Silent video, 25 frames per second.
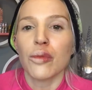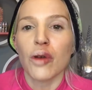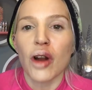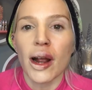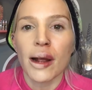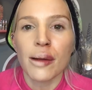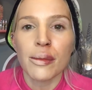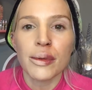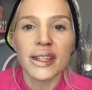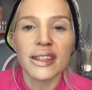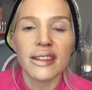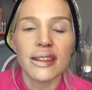
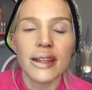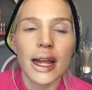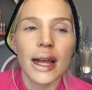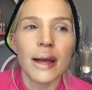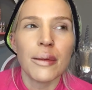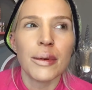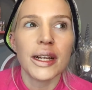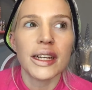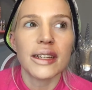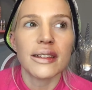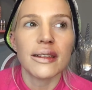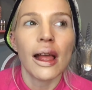primer
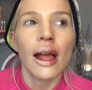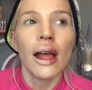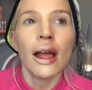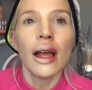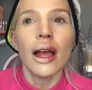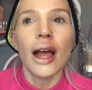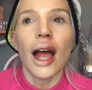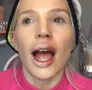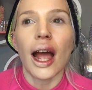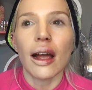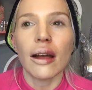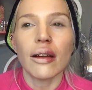today because
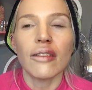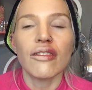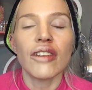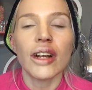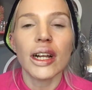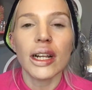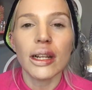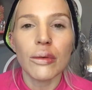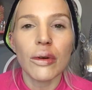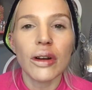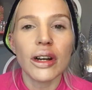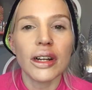I
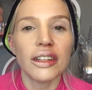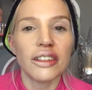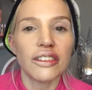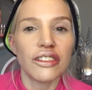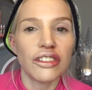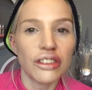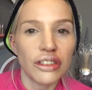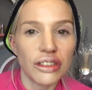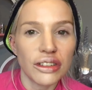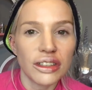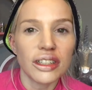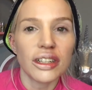really wanted
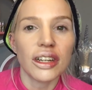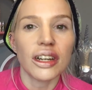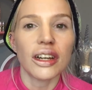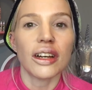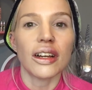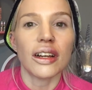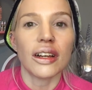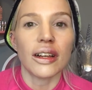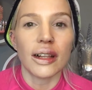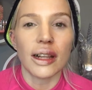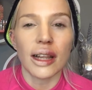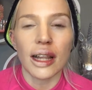just
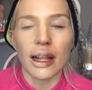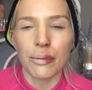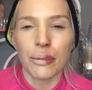to